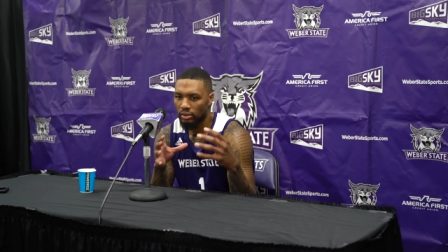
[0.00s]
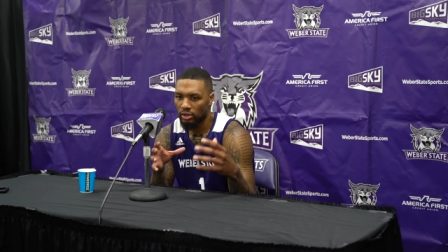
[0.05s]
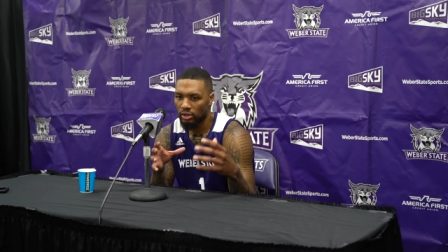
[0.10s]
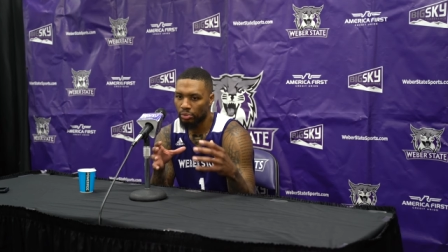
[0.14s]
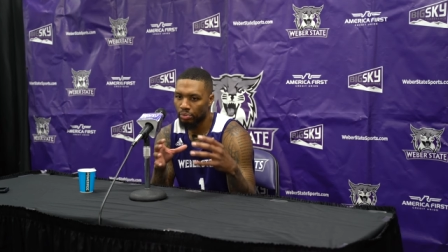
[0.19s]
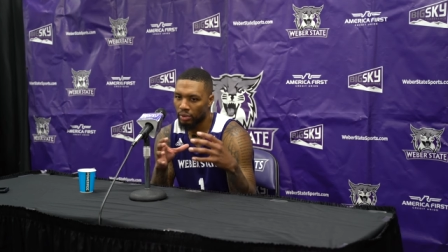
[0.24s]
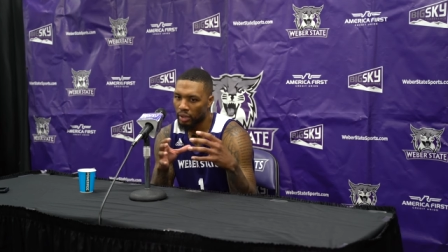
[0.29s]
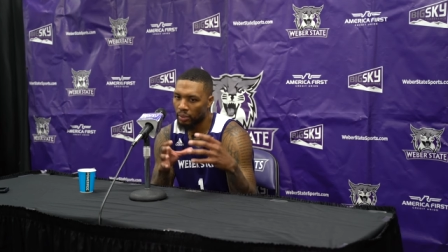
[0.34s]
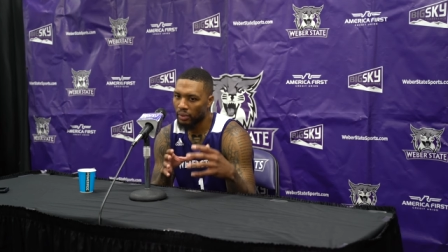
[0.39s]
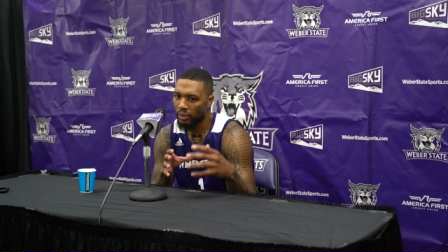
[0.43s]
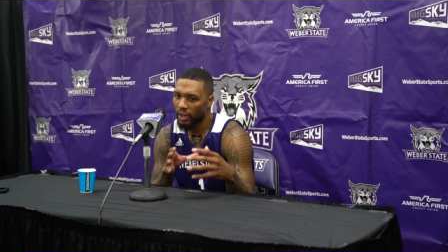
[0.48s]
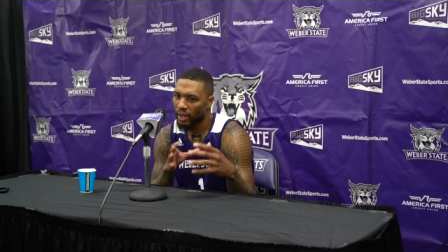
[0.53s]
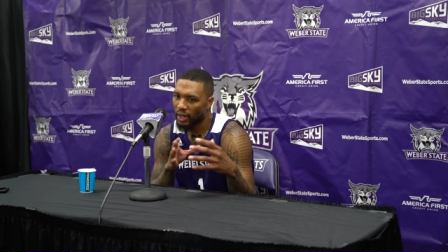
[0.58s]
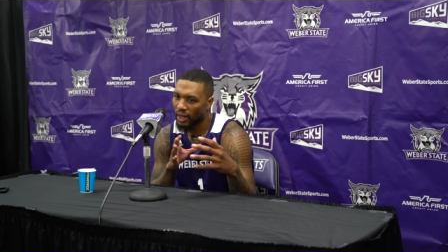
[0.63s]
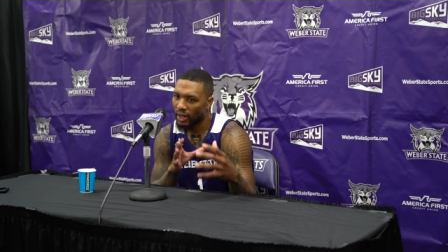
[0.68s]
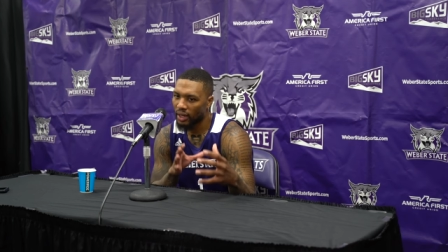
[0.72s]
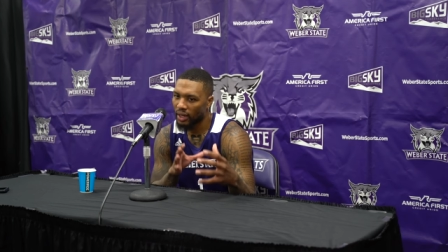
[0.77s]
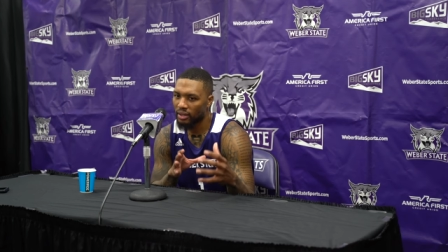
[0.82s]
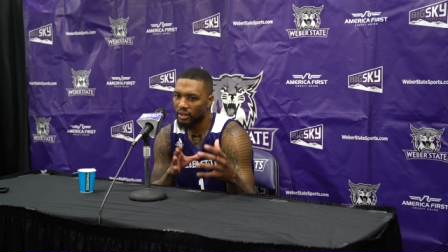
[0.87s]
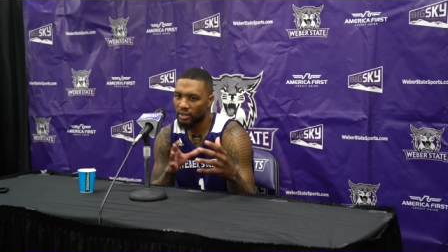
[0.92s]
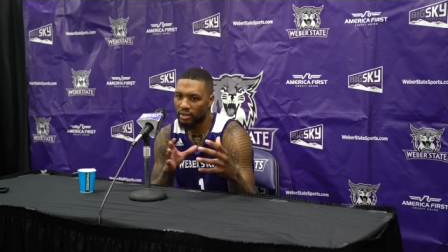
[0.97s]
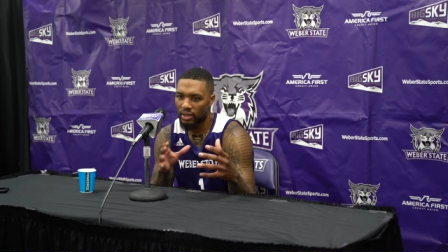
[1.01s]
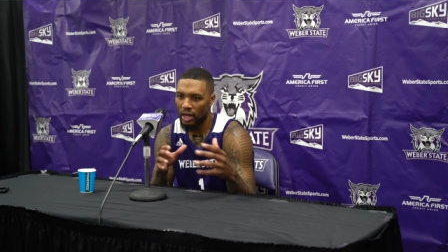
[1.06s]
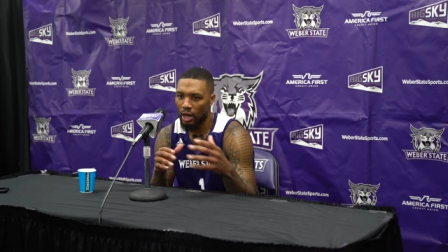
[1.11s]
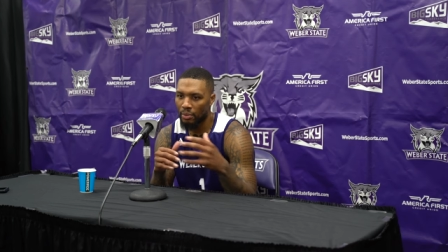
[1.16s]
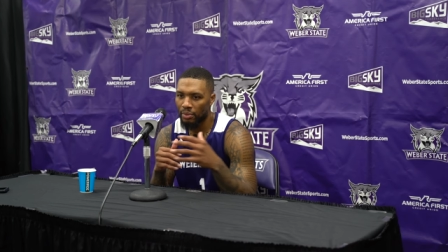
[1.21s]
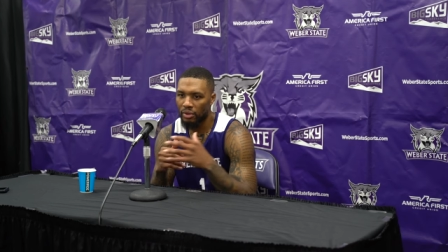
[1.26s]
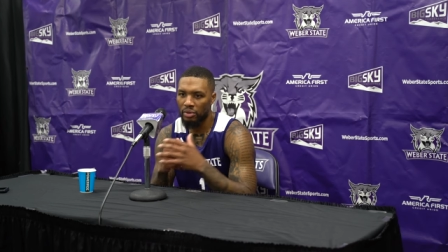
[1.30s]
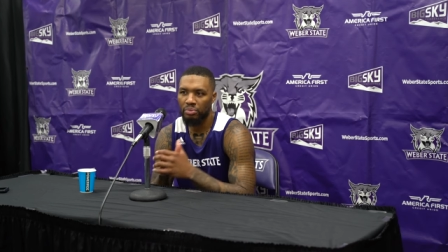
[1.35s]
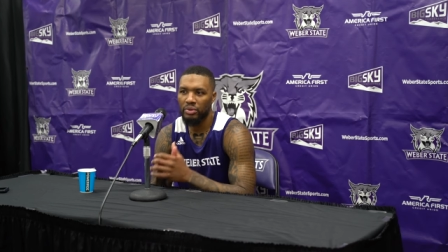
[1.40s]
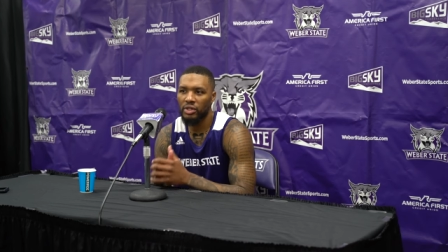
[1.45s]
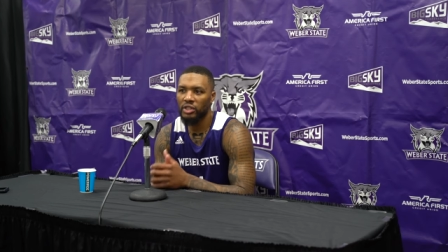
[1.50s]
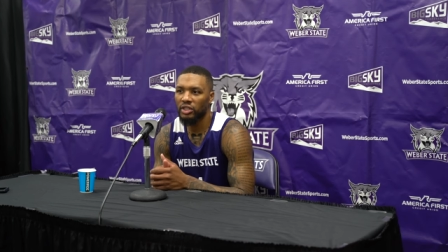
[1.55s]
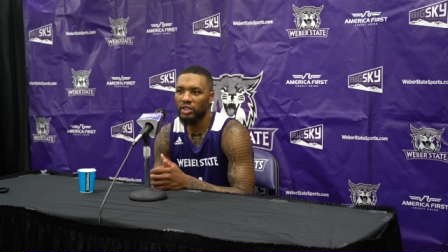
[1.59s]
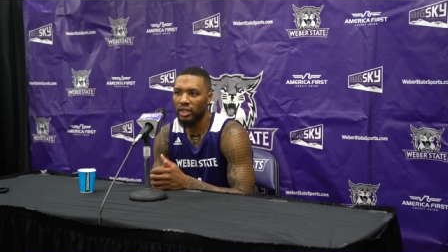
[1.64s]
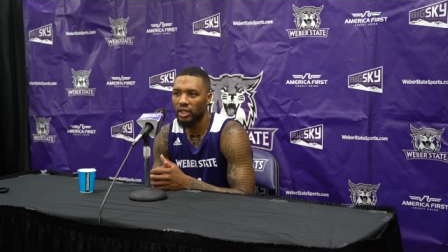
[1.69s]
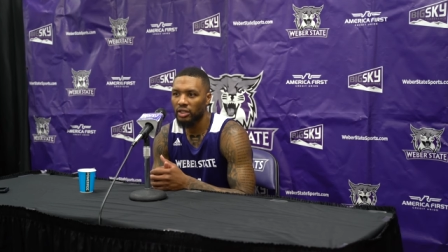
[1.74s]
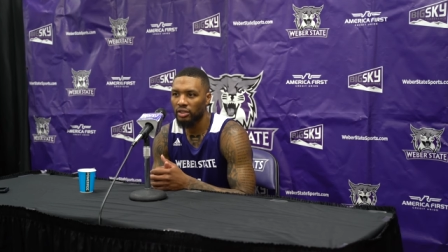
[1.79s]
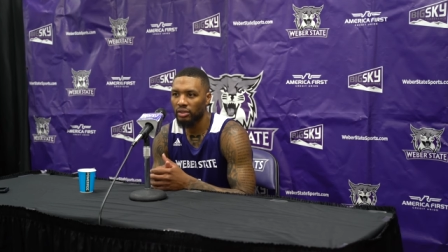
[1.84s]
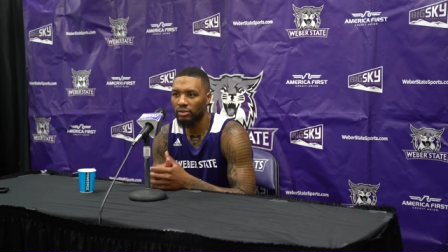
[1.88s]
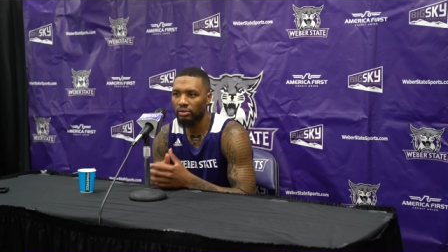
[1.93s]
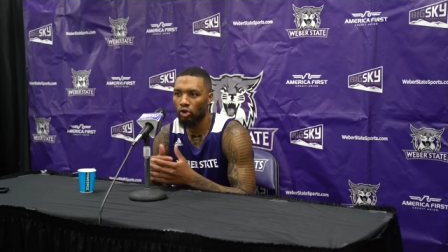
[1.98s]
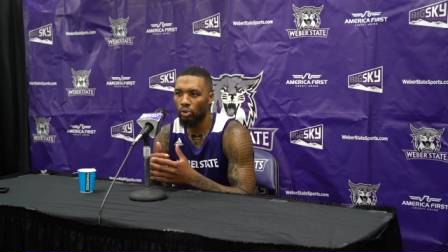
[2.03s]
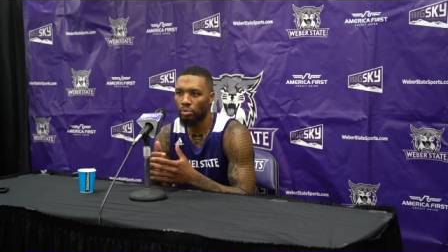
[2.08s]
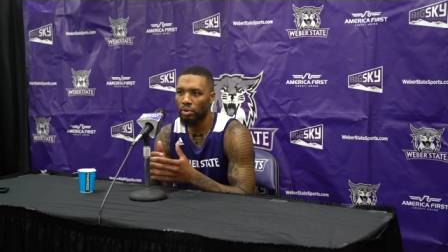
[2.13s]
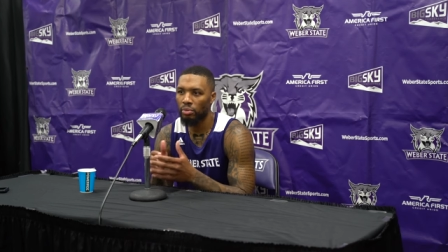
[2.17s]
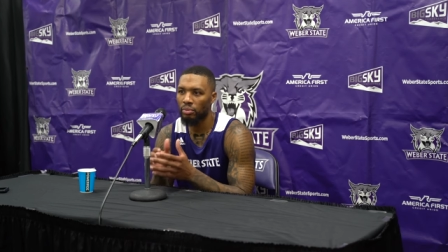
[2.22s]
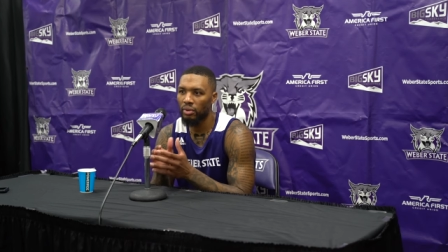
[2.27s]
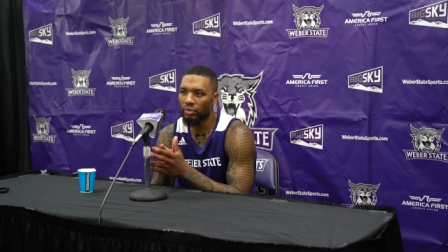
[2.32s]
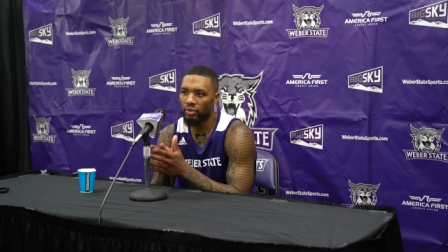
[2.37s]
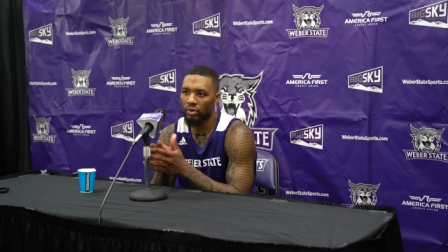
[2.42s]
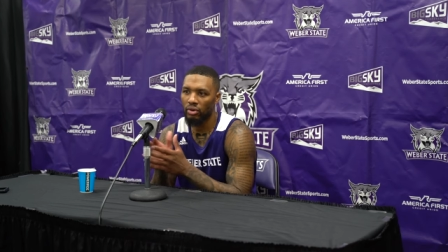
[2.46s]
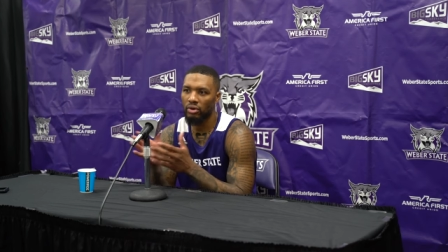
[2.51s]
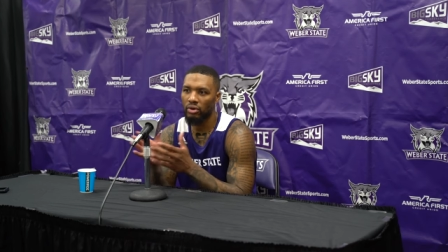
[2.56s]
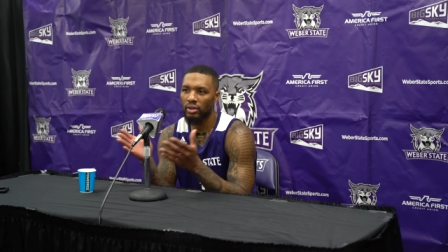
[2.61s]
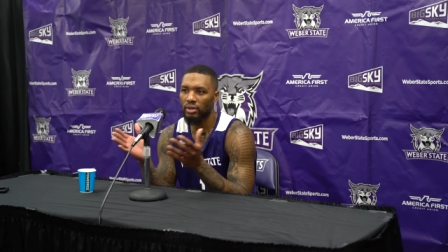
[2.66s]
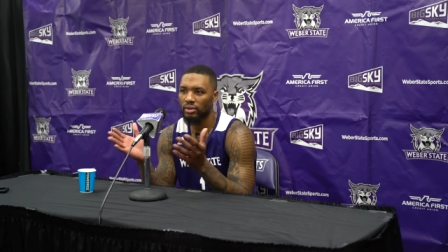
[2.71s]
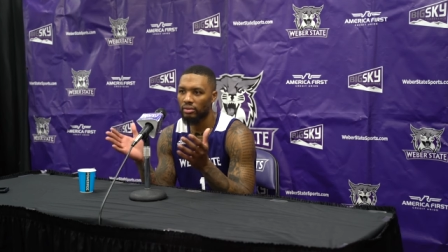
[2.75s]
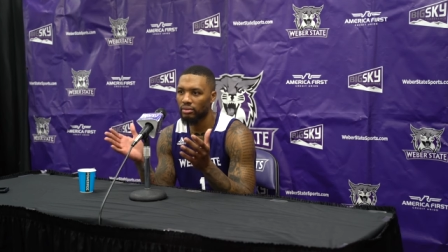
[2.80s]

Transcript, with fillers: the people that had this type of appreciation for me before